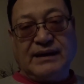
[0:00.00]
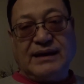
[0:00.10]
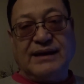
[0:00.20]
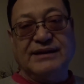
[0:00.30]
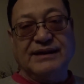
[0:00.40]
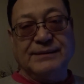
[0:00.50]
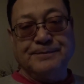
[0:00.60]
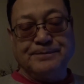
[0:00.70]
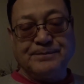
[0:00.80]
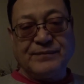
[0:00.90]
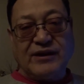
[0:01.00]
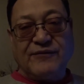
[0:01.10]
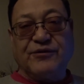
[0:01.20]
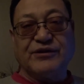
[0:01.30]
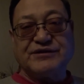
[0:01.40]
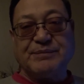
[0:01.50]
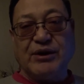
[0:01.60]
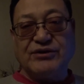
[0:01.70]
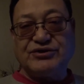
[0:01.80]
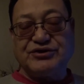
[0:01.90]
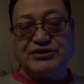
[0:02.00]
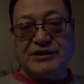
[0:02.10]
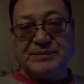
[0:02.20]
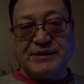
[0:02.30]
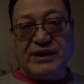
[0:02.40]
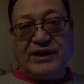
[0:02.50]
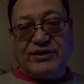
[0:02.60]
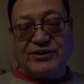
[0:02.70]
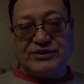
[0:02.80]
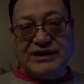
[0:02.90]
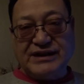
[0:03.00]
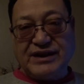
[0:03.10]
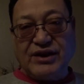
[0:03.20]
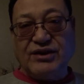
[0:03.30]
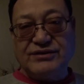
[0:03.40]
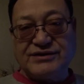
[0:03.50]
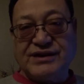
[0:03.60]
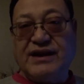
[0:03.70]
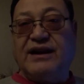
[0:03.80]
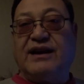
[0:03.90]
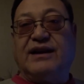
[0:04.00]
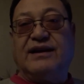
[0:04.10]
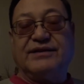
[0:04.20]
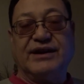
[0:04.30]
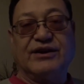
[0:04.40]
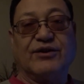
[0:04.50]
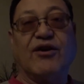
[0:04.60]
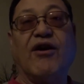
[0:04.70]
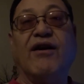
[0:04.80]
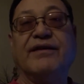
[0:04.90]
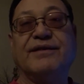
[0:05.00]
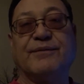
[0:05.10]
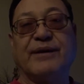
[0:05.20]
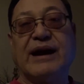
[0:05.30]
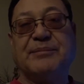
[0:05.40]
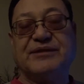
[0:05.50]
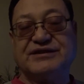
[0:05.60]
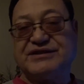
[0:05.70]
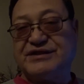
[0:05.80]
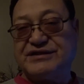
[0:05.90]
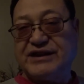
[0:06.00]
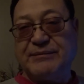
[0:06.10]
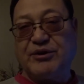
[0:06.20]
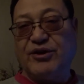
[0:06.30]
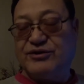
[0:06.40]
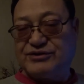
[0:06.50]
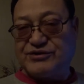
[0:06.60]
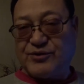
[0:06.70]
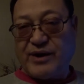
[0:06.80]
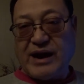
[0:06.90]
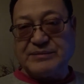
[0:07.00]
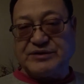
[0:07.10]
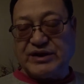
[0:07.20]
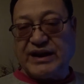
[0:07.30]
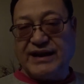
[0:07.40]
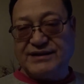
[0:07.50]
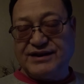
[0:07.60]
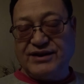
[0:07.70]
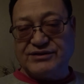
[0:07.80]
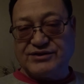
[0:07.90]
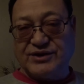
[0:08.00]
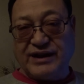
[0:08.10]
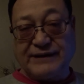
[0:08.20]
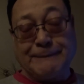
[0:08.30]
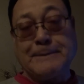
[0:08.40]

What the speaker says: and then for the sponsorship, their decals that are on the wrap, it's the same colors as the wrap, so you can't tell. So like